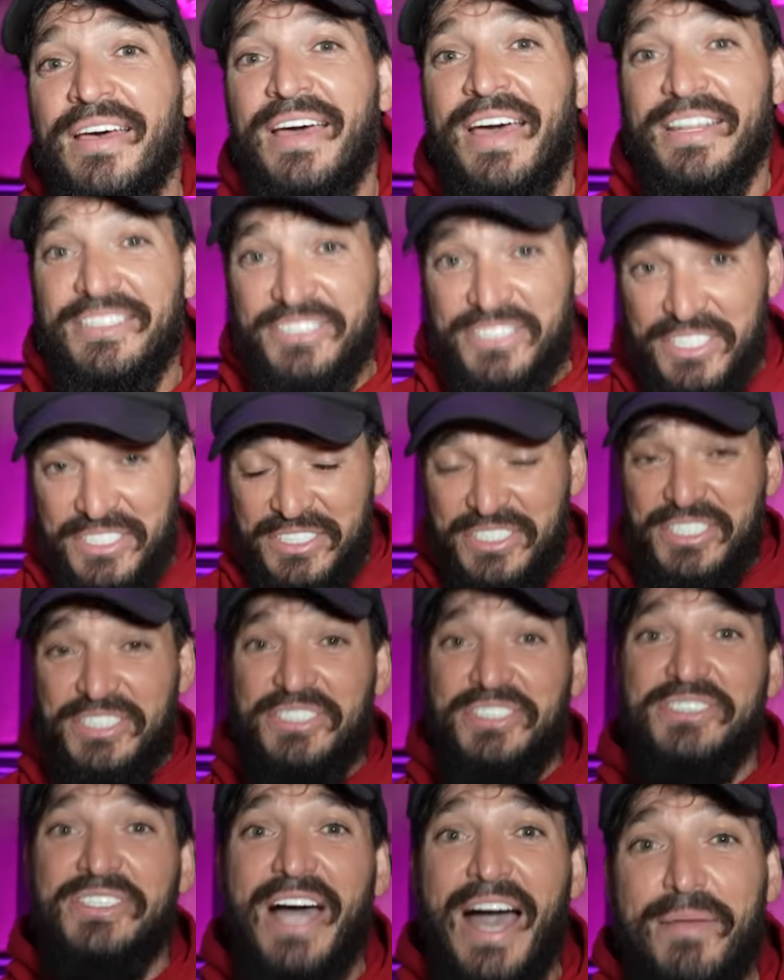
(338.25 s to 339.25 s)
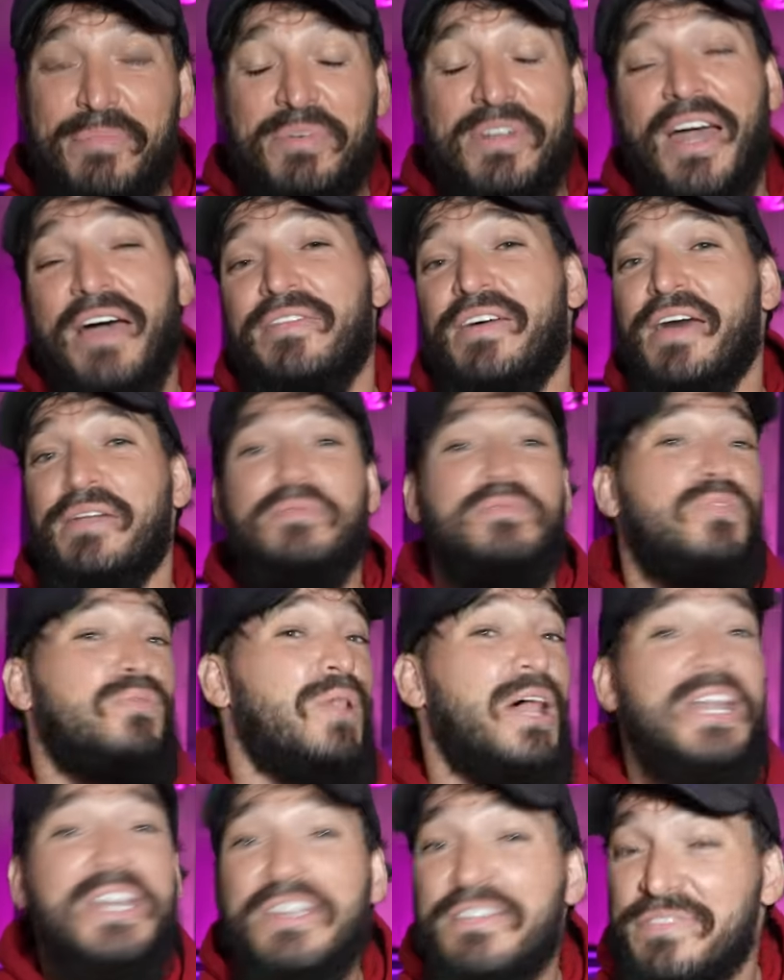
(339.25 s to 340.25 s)
And since this has happened, I've had
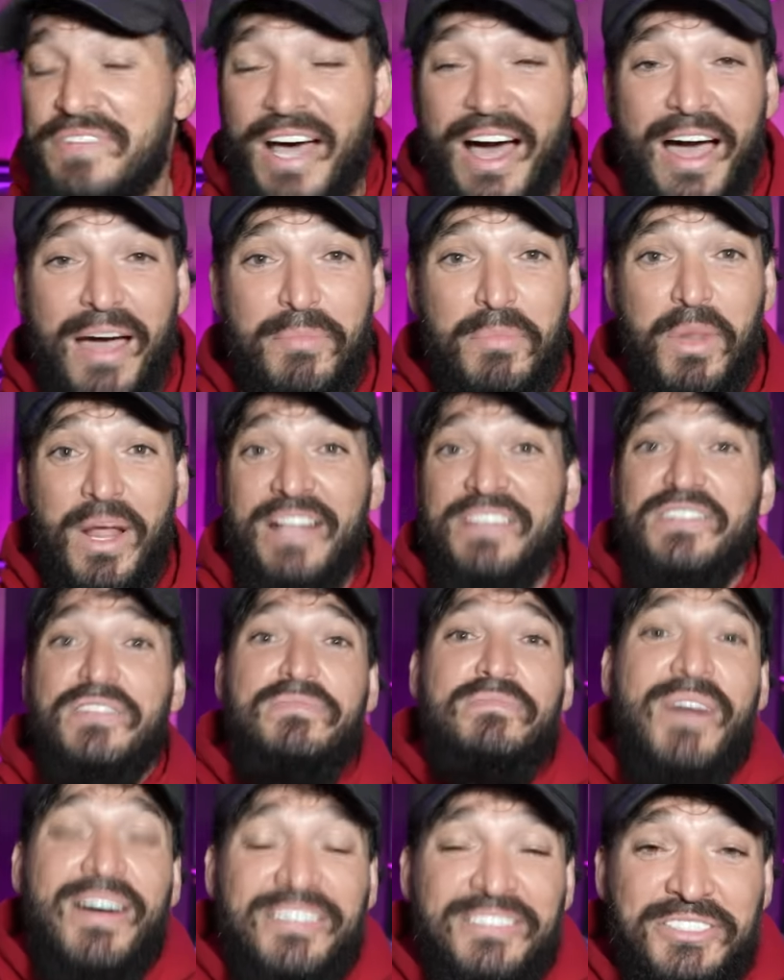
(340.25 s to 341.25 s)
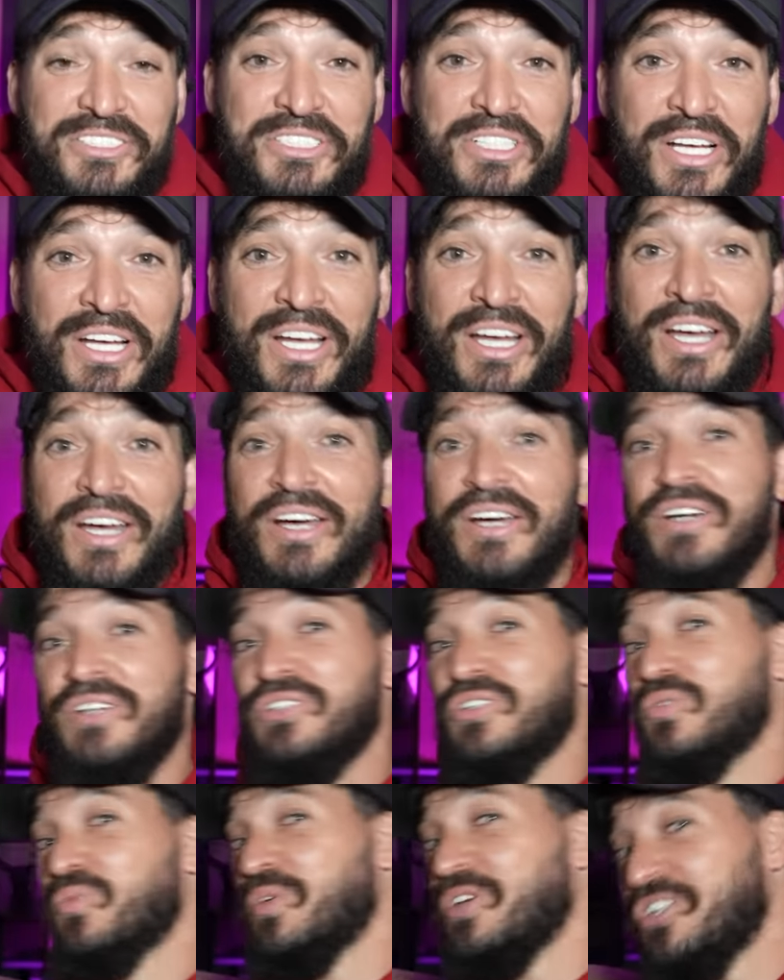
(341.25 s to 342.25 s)
plenty of time, lots of months,
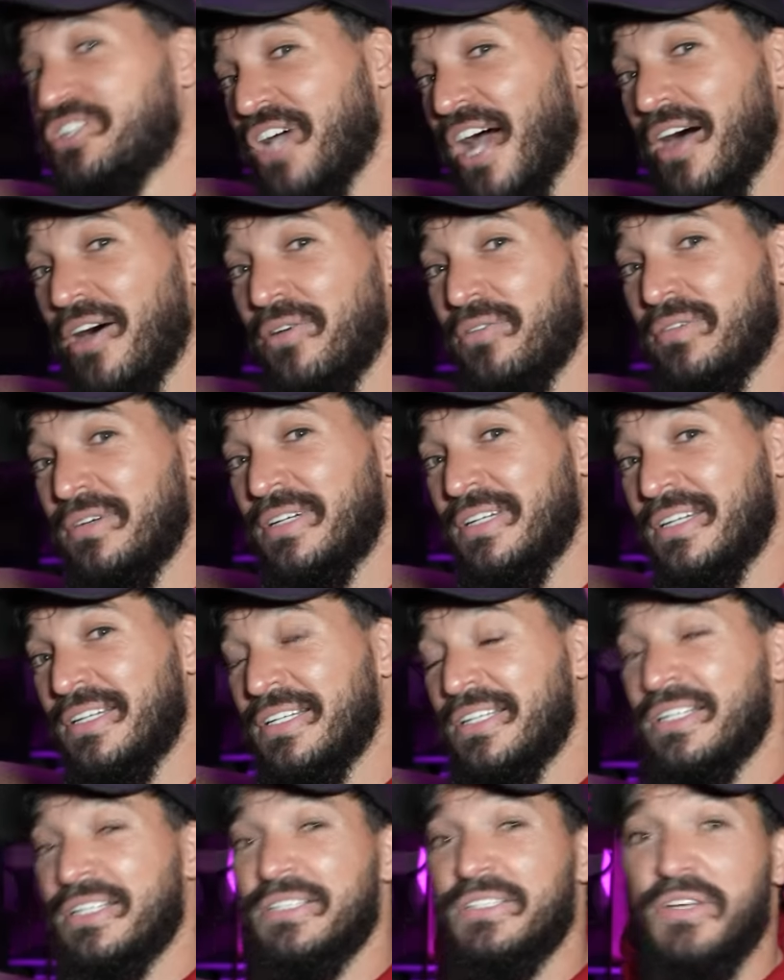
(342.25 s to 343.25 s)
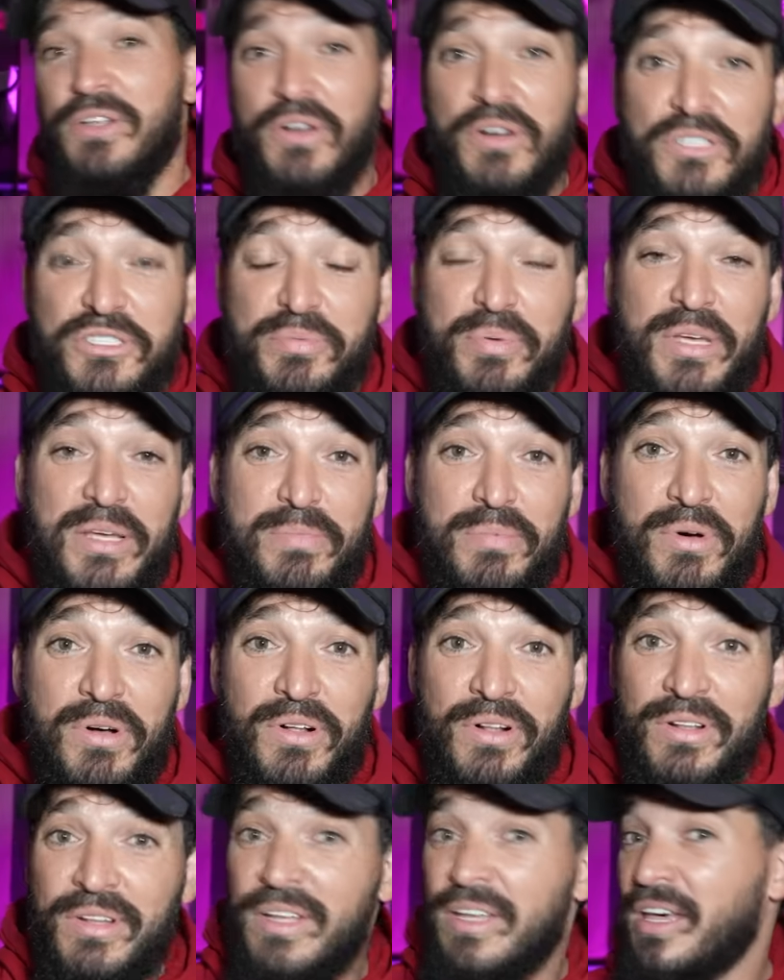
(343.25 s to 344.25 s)
to reach out to those
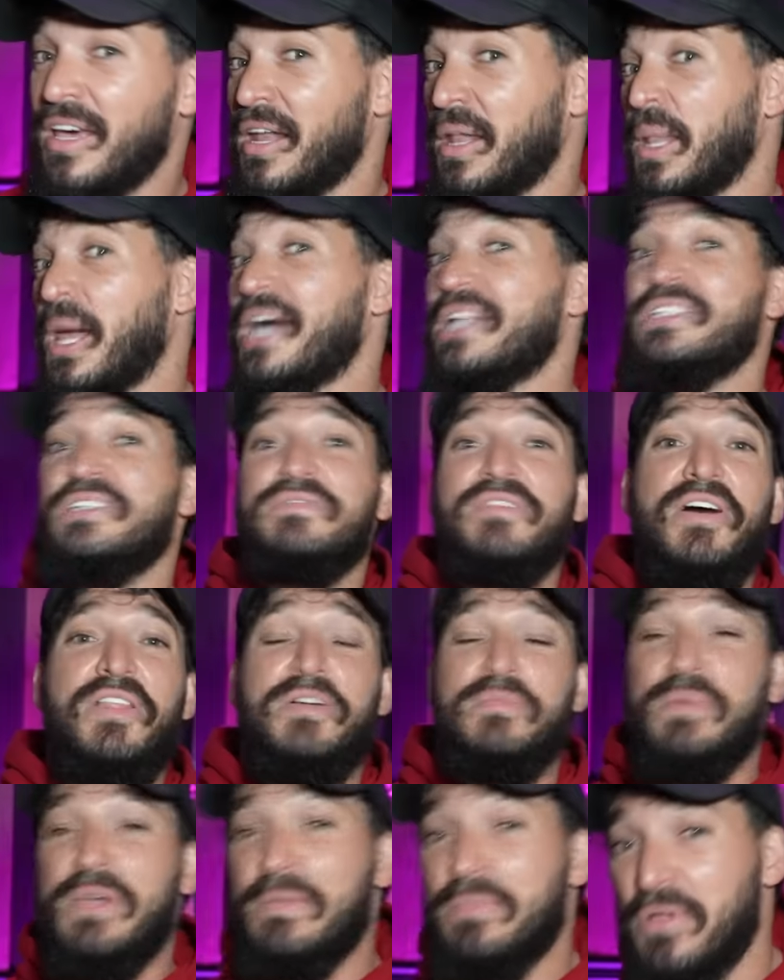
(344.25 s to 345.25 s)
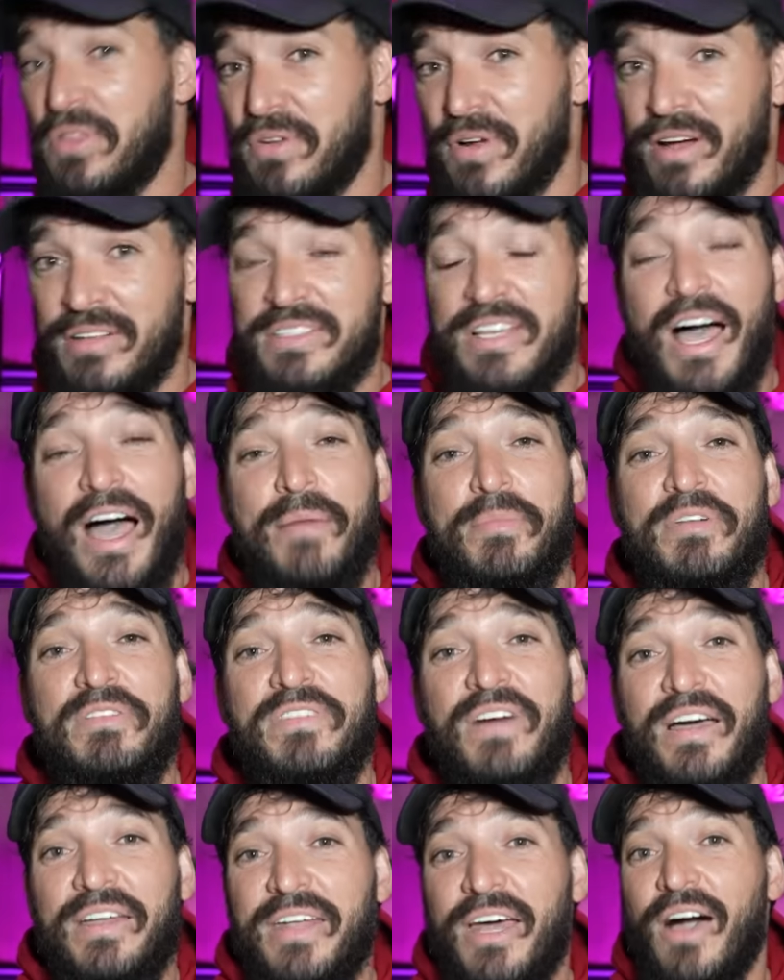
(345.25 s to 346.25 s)
people and lots of other people throughout time and
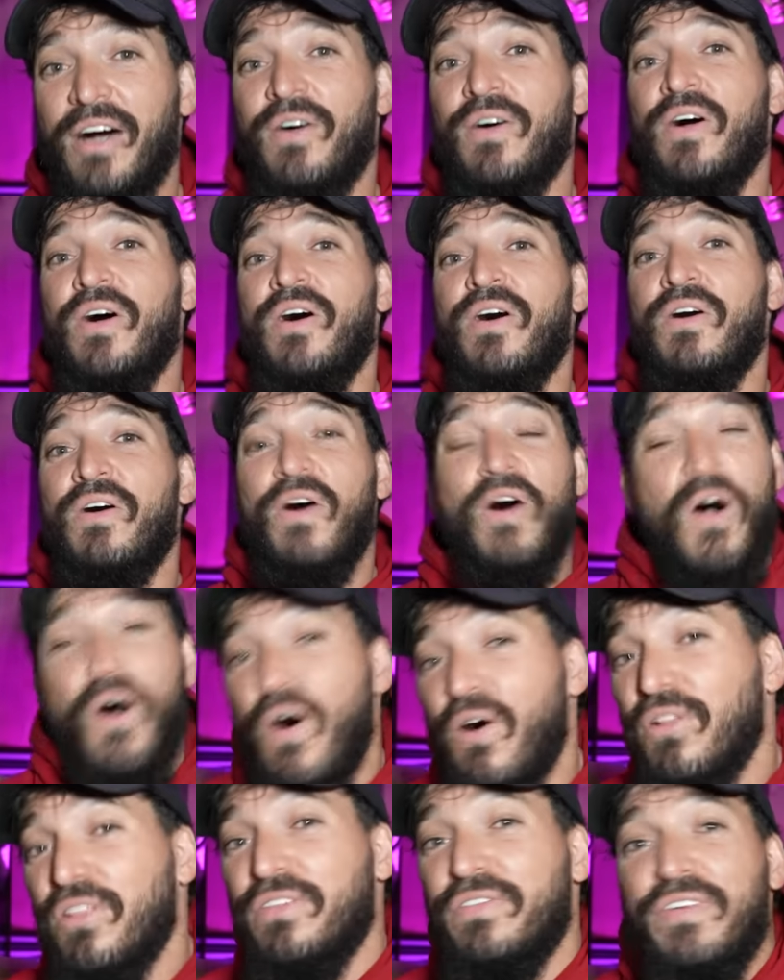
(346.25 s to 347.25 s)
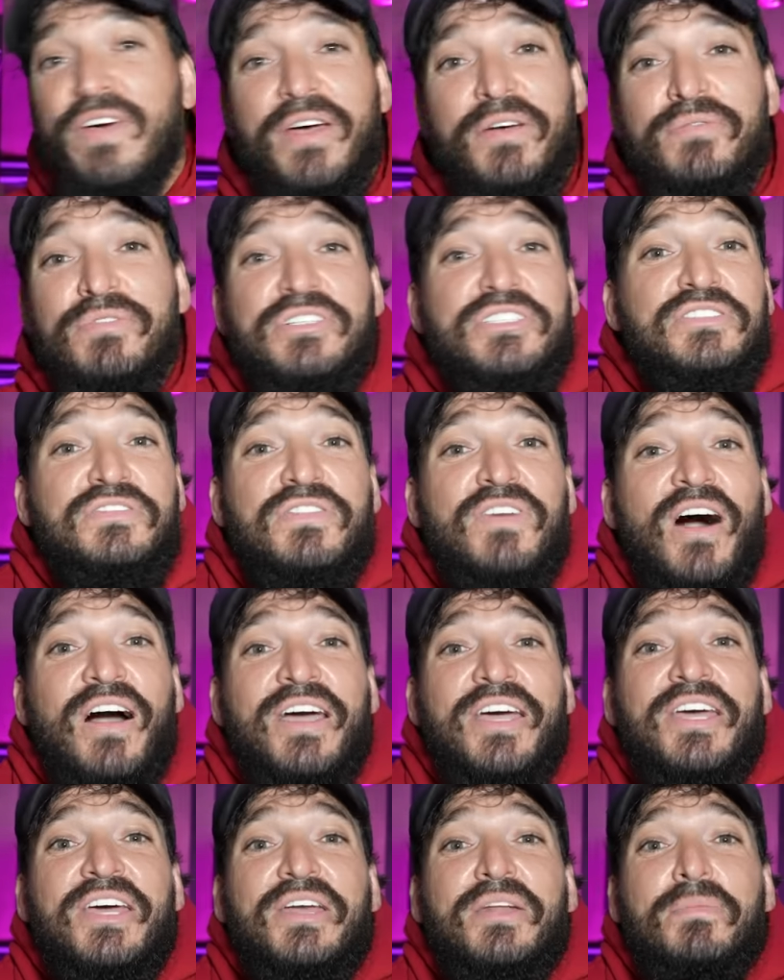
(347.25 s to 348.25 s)
find out all of it was
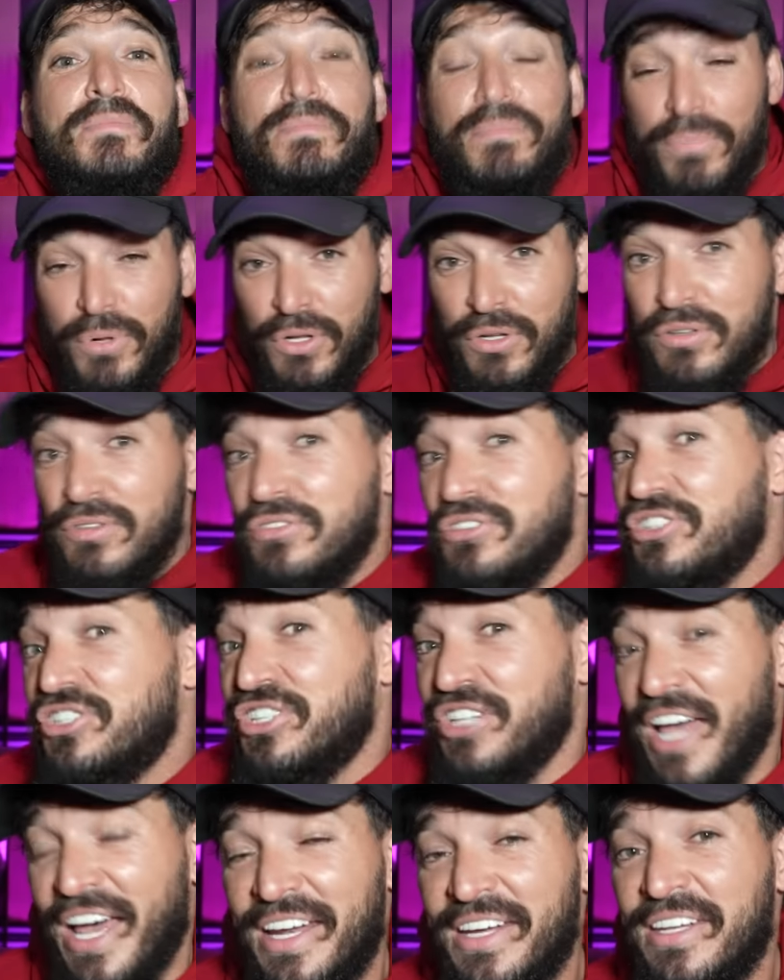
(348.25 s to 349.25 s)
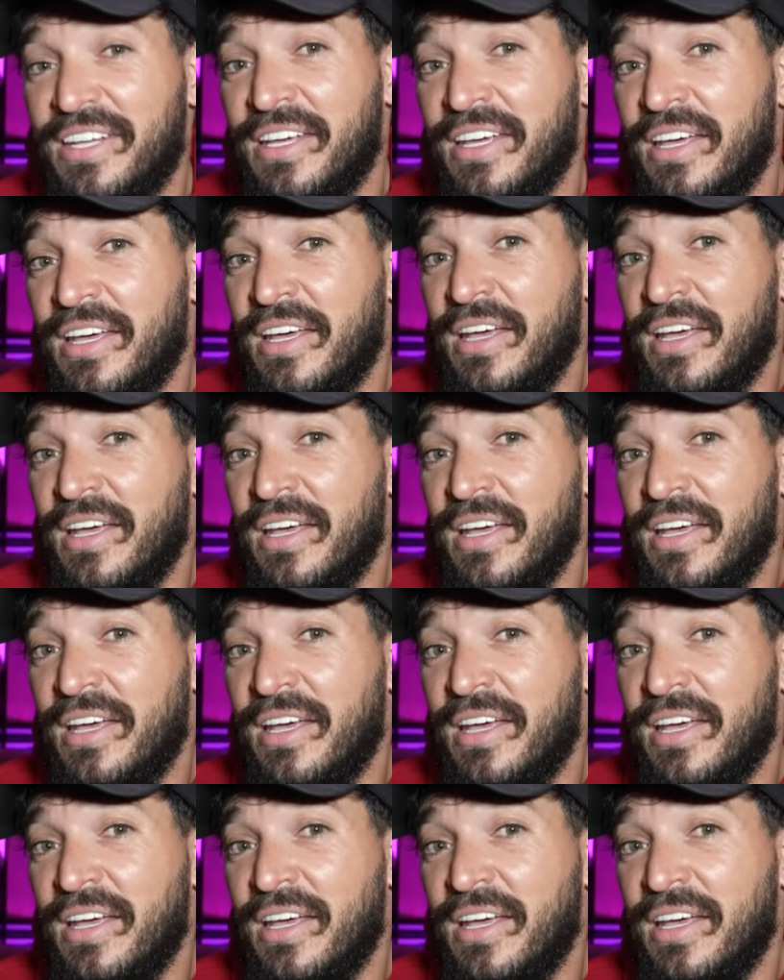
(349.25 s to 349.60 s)
fucking bullshit.